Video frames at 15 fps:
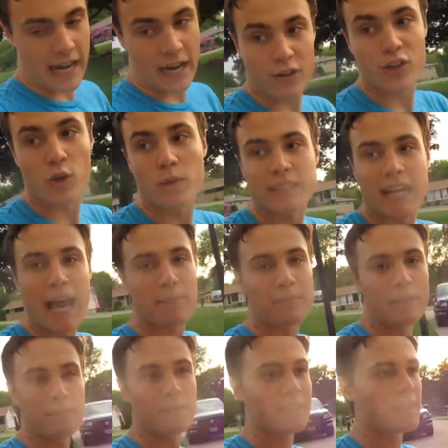I don't know what's
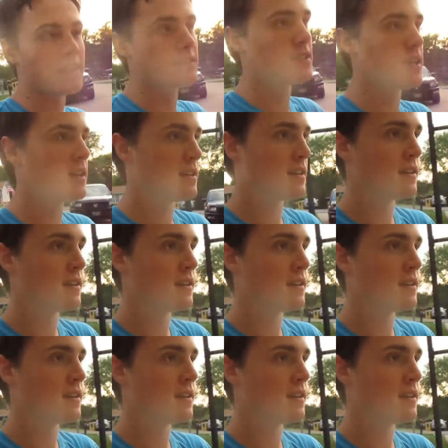happening because